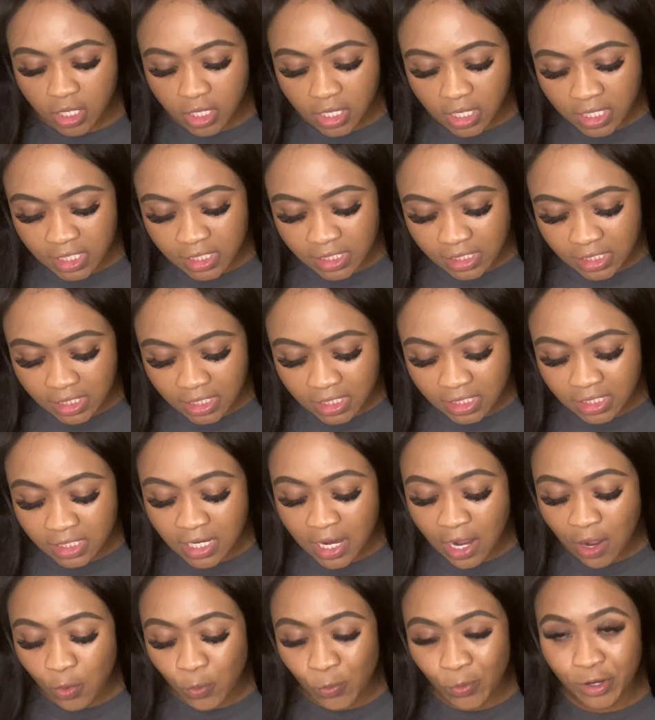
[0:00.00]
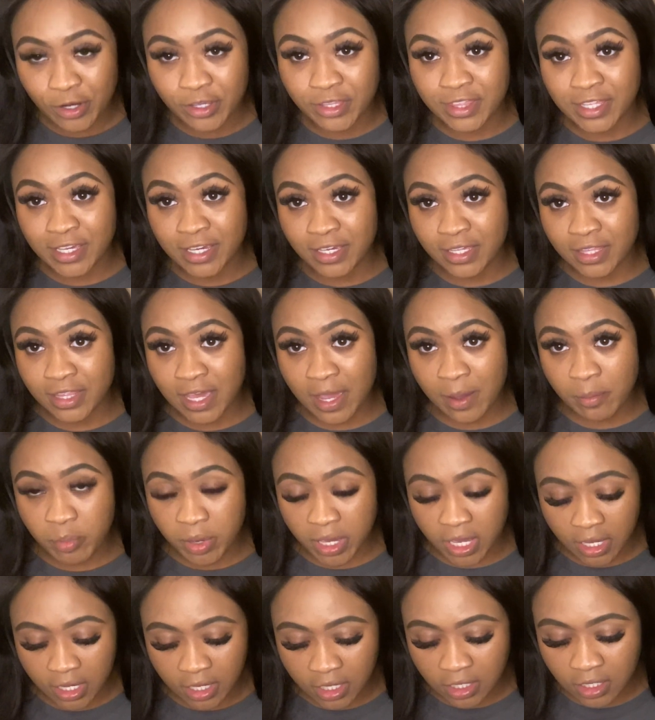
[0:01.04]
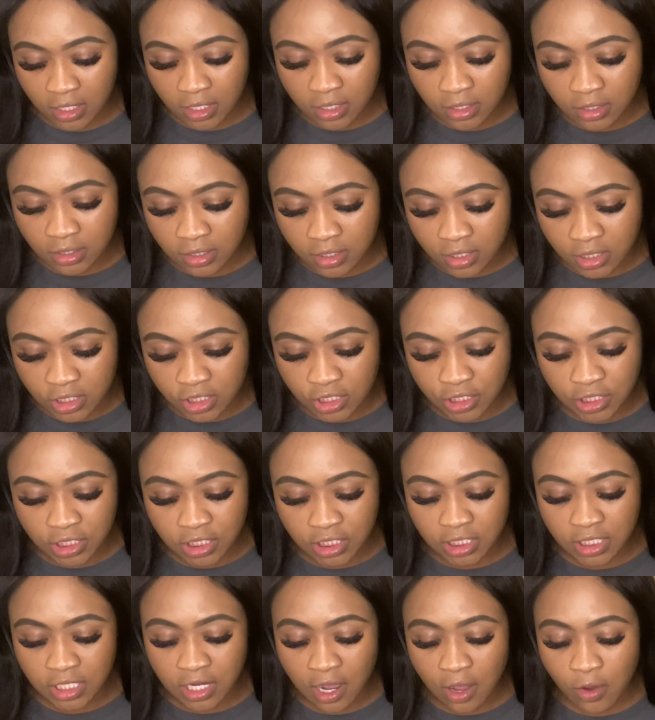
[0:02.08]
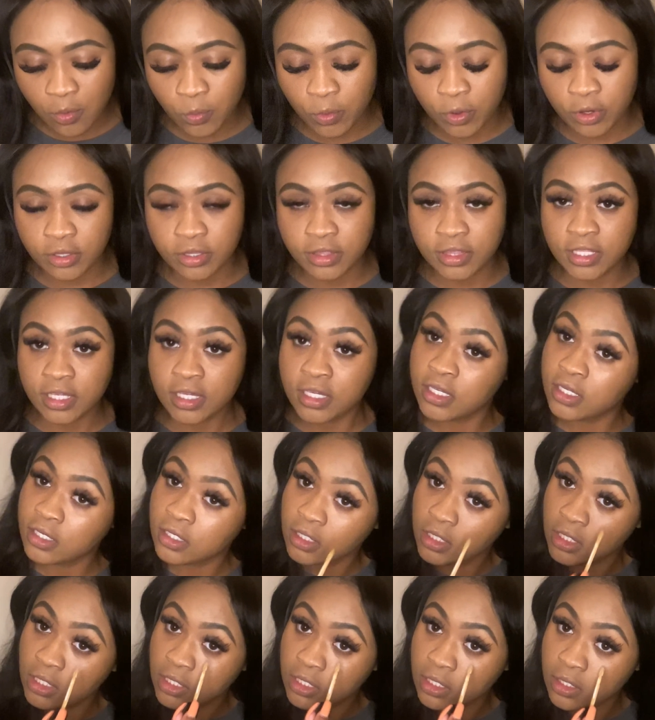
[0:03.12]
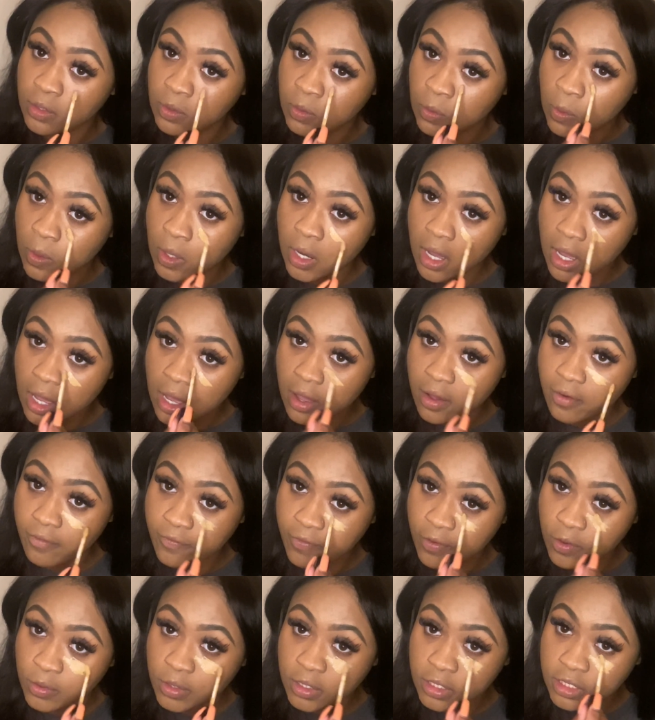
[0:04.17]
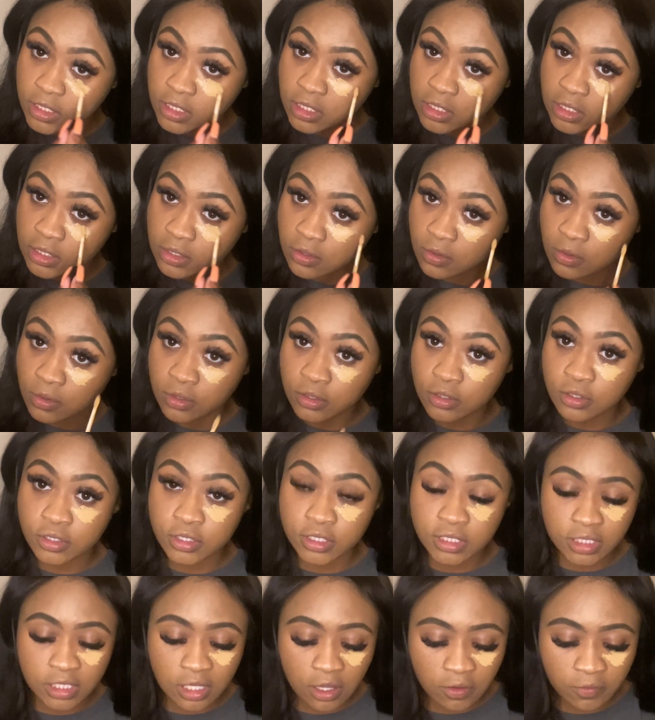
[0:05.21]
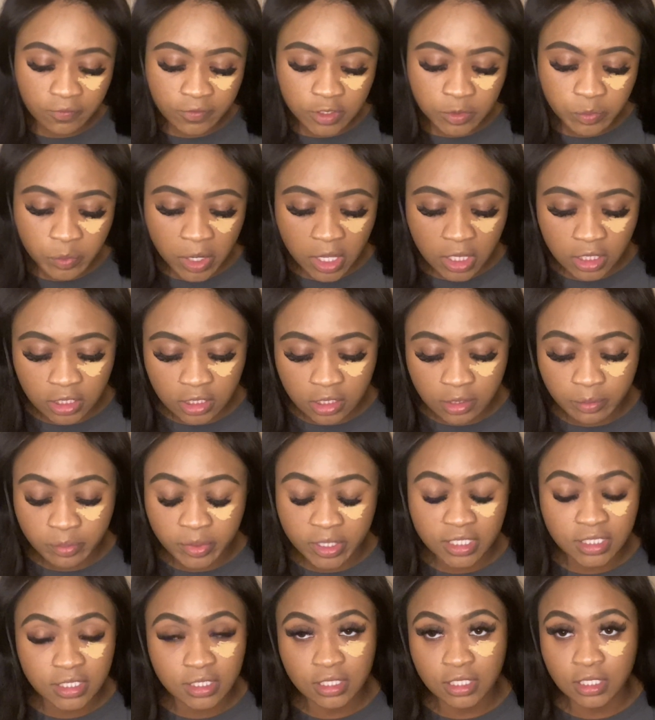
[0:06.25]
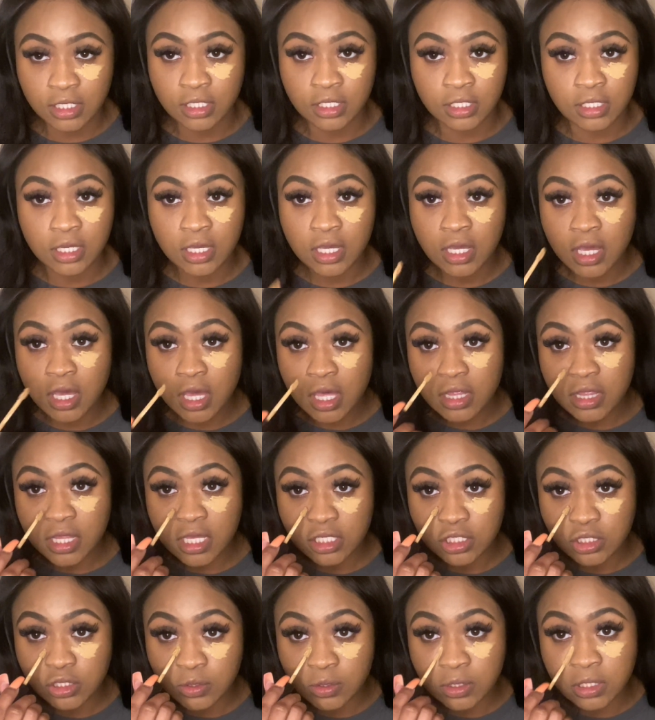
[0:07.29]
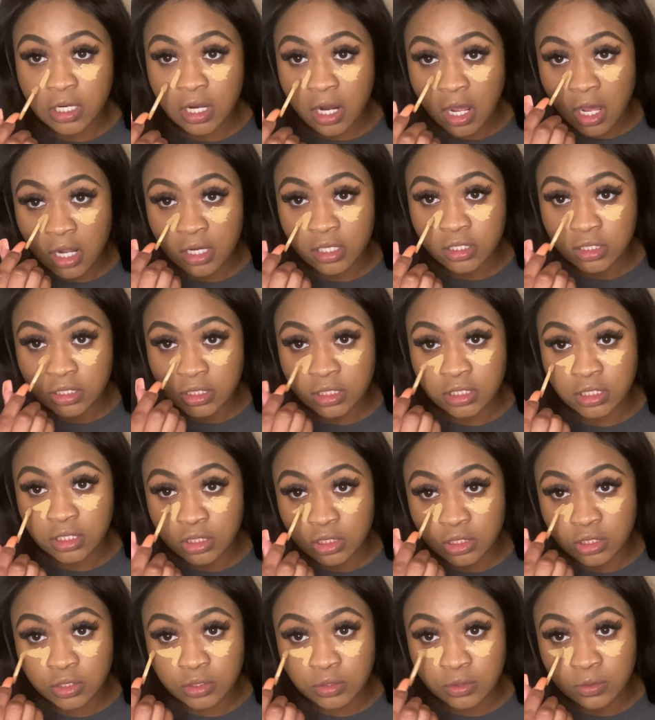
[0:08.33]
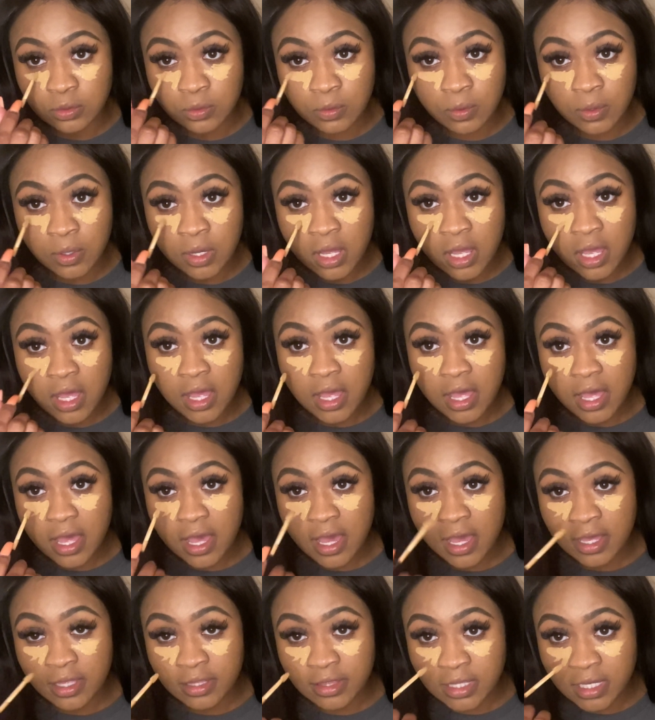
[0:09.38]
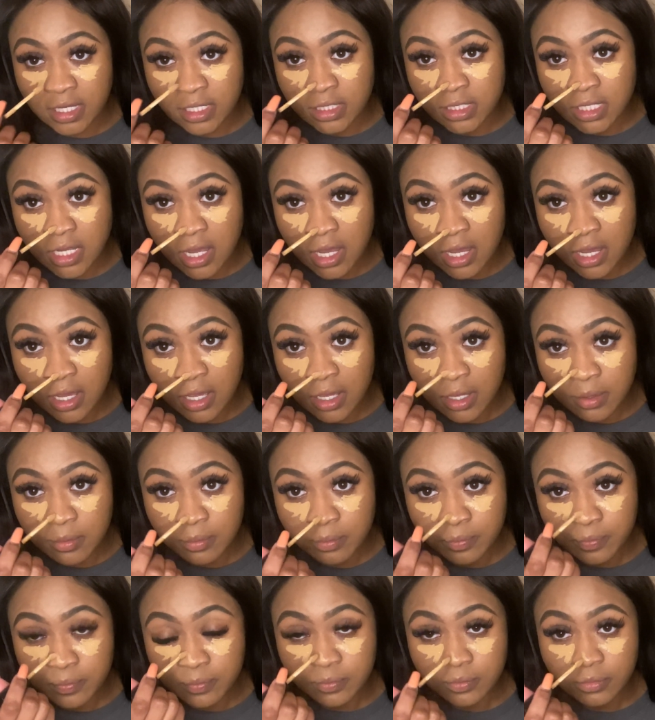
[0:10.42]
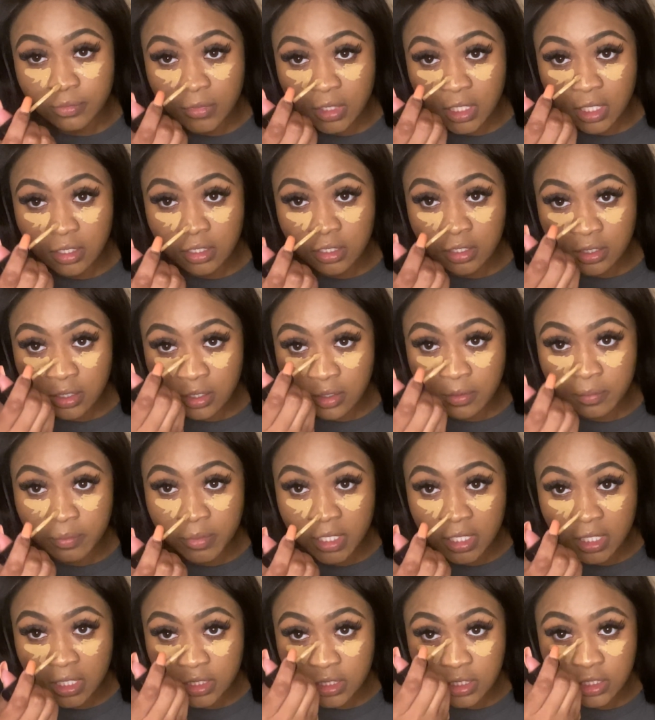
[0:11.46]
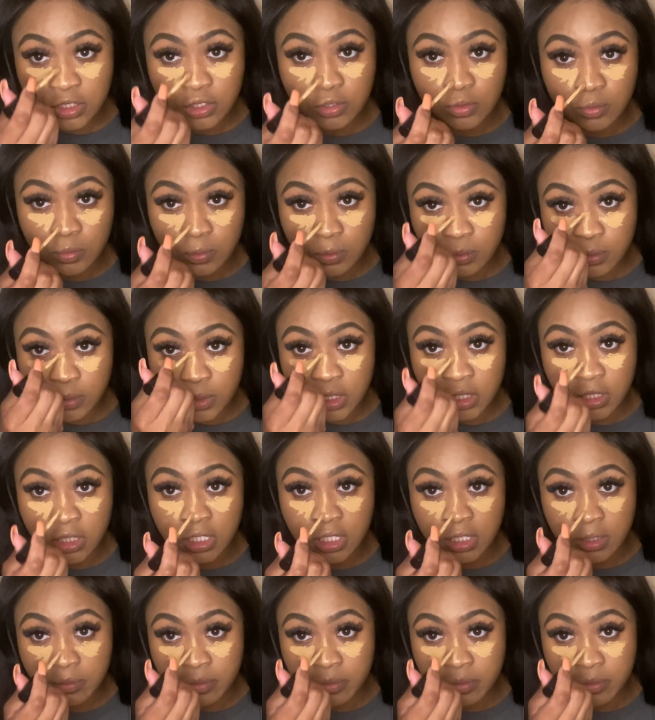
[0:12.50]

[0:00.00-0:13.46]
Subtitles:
it's not worth it. That pain is just not worth it. You know, focusing on yourself is probably the best thing that you can honestly do at that time, you know, because you really